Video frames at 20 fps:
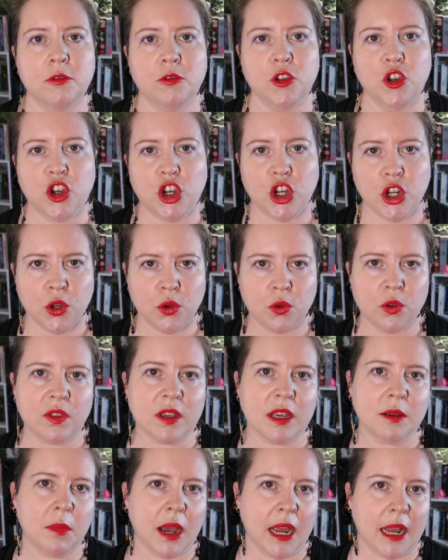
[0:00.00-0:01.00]

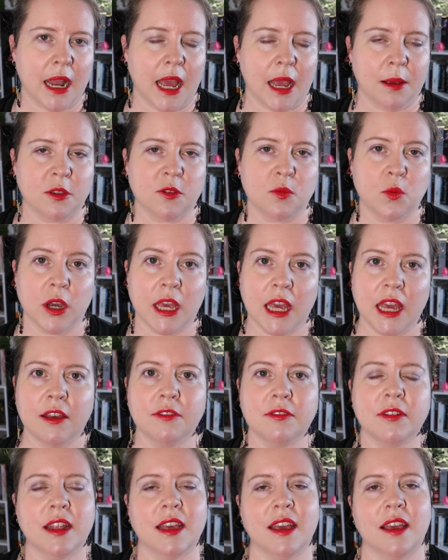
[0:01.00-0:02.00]
choosing my names more
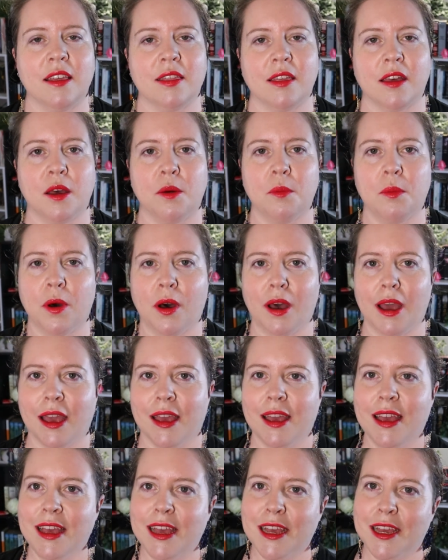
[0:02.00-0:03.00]
carefully, either by
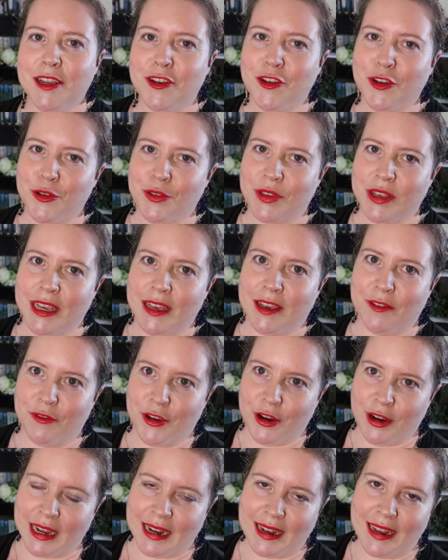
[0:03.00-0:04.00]
choosing
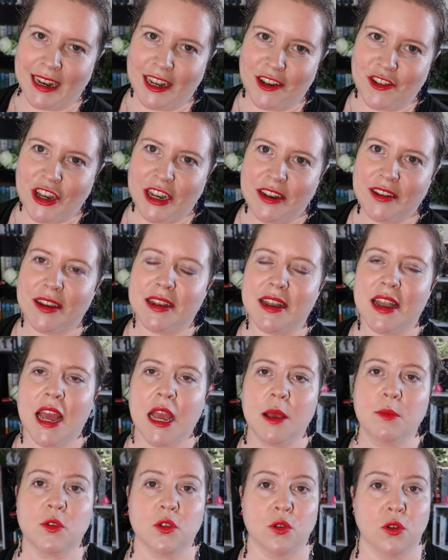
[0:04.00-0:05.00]
very clearly gendered
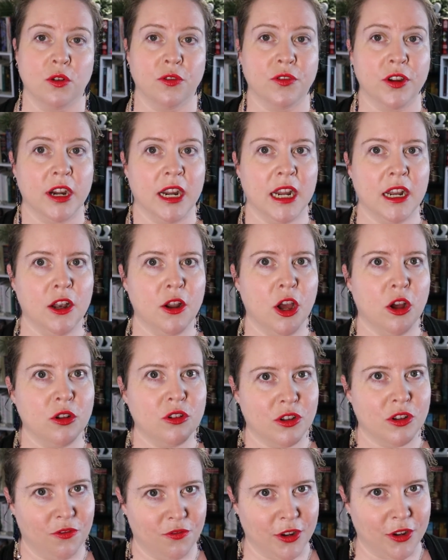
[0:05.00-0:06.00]
names or very
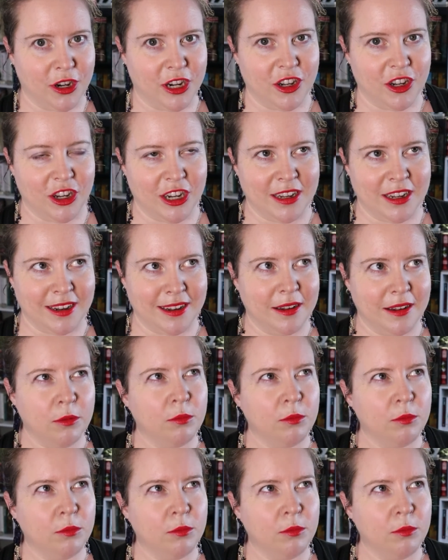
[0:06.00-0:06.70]
not very gendered,